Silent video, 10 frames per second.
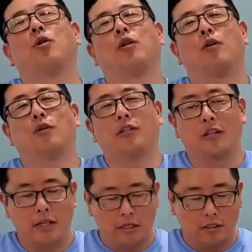close and
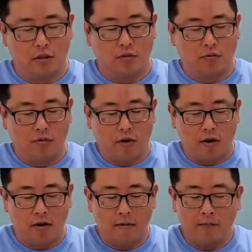yet so
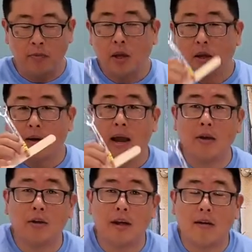far. Now
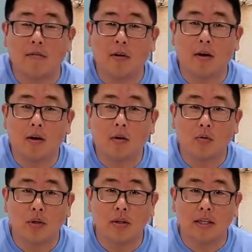you have a
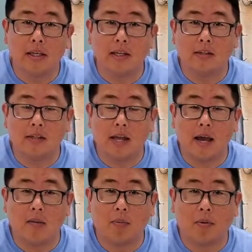really easy
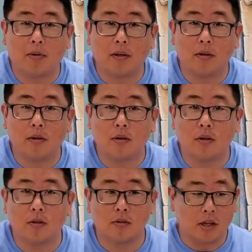catapult that you can
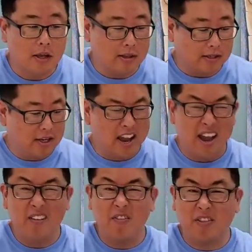use that's
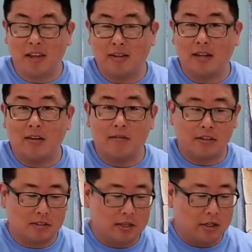kind of like David's
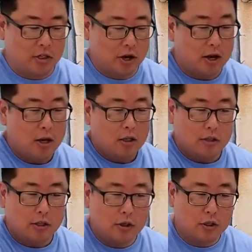slingshot, so
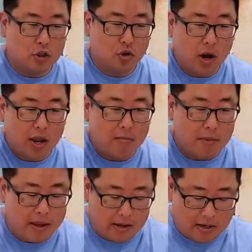you can try and
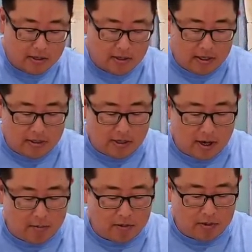make it into these
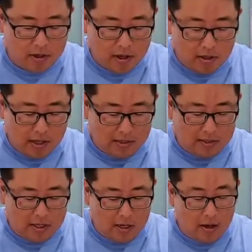cups. Let's
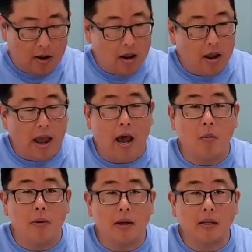see
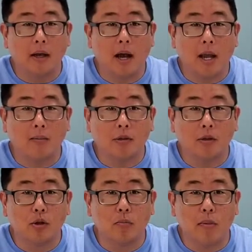how many times you
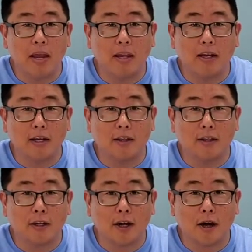can make it into
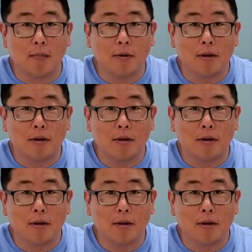the cup.